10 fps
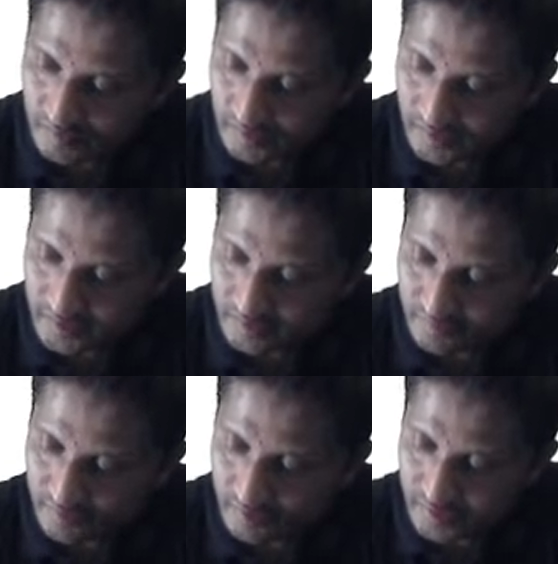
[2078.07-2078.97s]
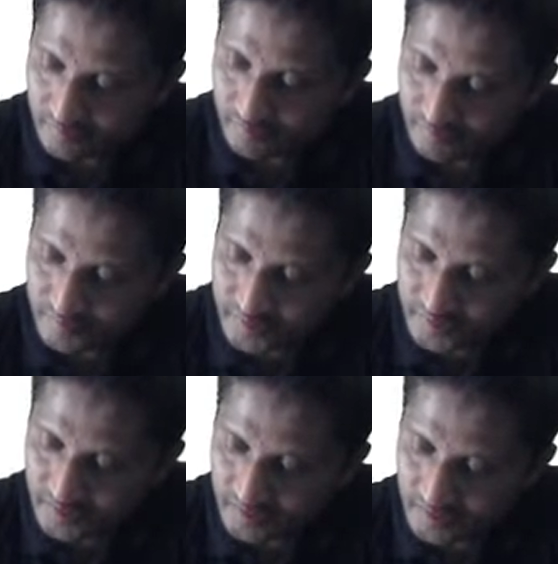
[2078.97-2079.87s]
Right? Therefore, f of
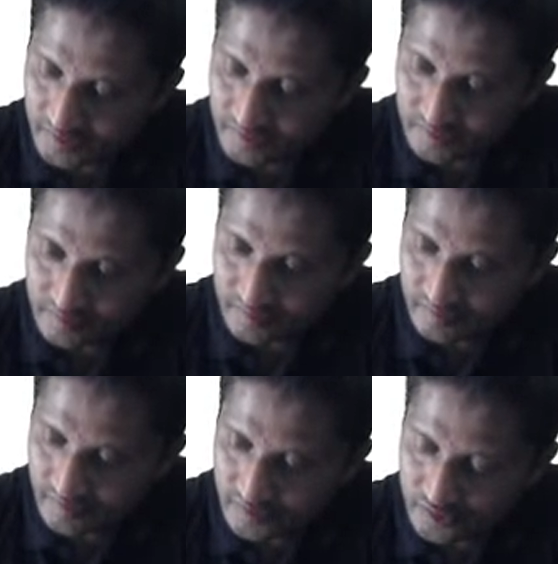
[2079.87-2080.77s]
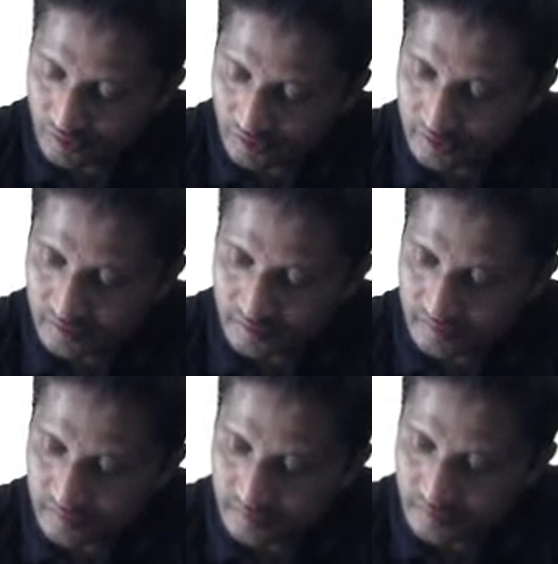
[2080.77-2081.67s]
theta is odd.
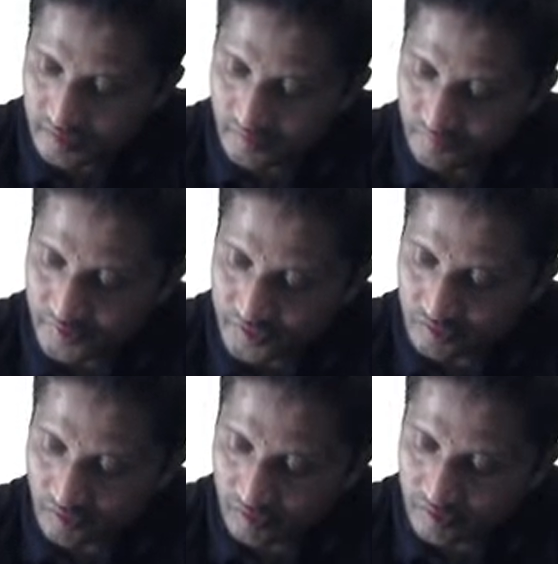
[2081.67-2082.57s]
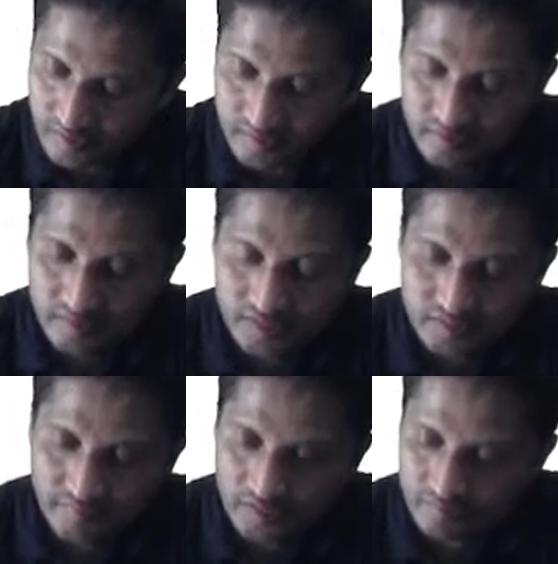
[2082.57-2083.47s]
If it is odd, this
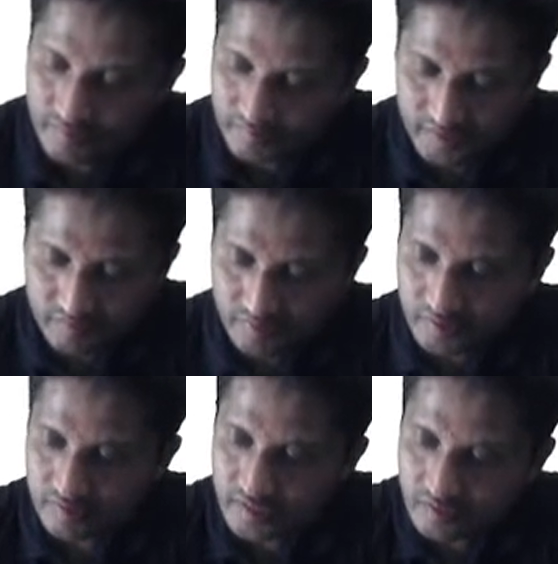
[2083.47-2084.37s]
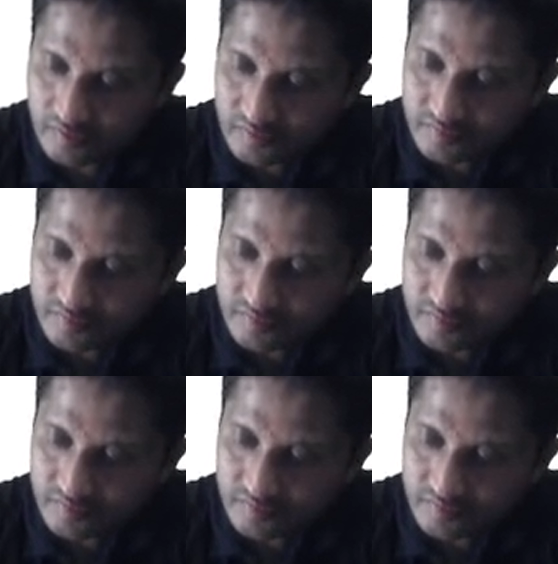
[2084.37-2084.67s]
value will be equal to 0.